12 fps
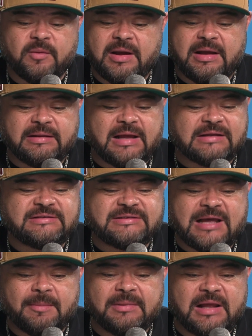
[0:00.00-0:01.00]
At
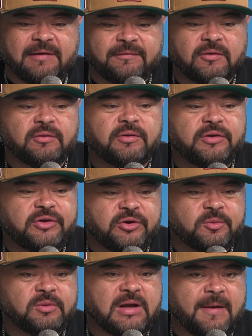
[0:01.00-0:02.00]
some level, you
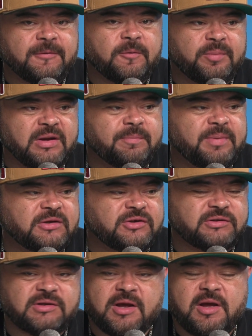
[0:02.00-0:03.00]
will have to bring pitchers.